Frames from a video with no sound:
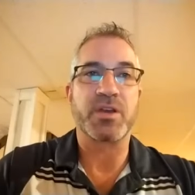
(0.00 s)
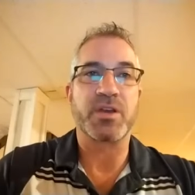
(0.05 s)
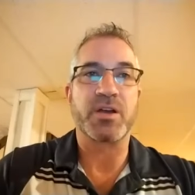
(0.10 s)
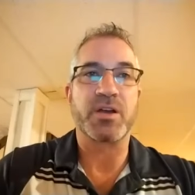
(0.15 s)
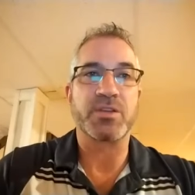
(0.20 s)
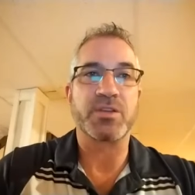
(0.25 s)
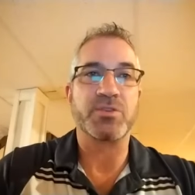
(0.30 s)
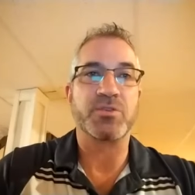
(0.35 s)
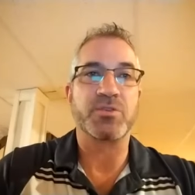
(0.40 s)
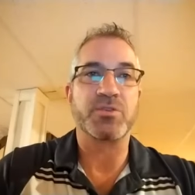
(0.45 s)

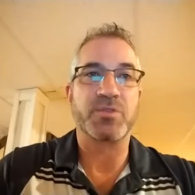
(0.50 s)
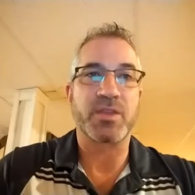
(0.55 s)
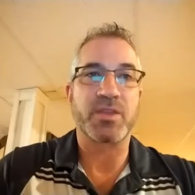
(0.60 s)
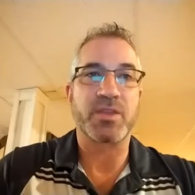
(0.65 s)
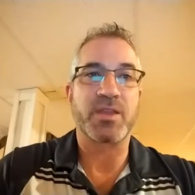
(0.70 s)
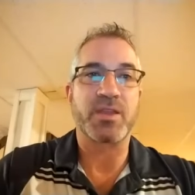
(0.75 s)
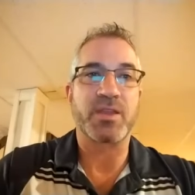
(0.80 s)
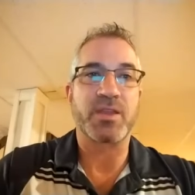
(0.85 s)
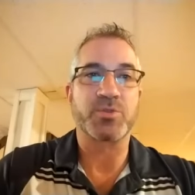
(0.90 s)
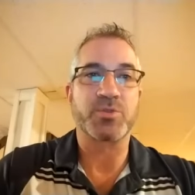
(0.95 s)
uh, you can get
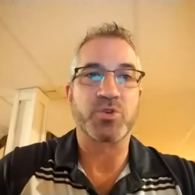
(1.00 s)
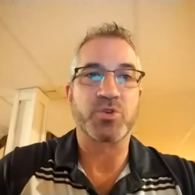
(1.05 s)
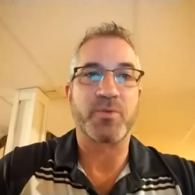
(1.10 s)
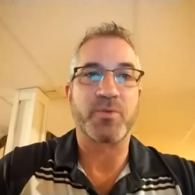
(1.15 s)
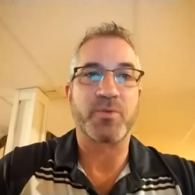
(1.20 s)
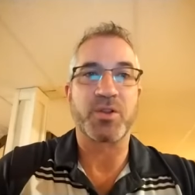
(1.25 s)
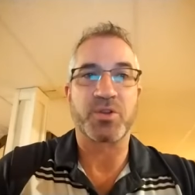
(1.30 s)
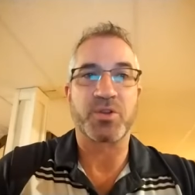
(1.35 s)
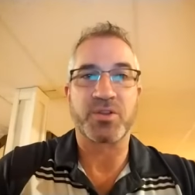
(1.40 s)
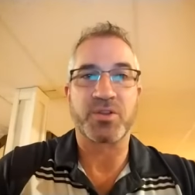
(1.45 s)
that, I'm sure, by
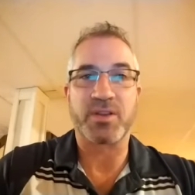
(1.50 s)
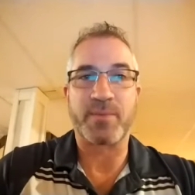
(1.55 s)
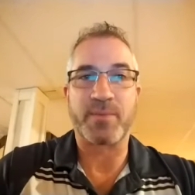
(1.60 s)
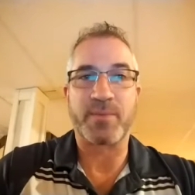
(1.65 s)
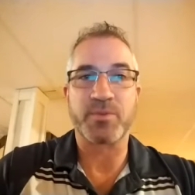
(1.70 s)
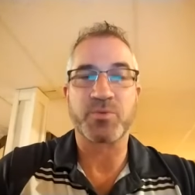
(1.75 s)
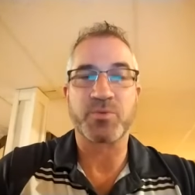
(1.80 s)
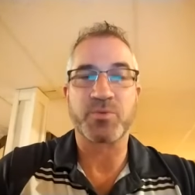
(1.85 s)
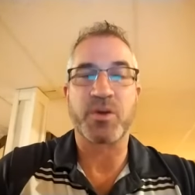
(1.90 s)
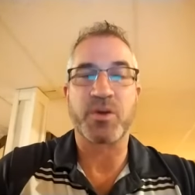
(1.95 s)
looking it up
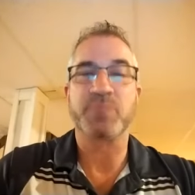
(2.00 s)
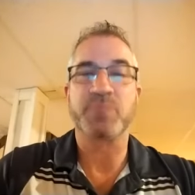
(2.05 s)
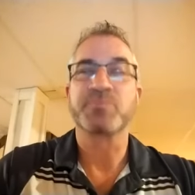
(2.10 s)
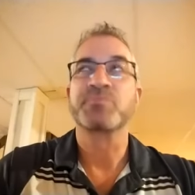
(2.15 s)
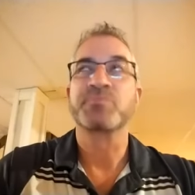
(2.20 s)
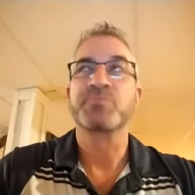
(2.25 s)
as well.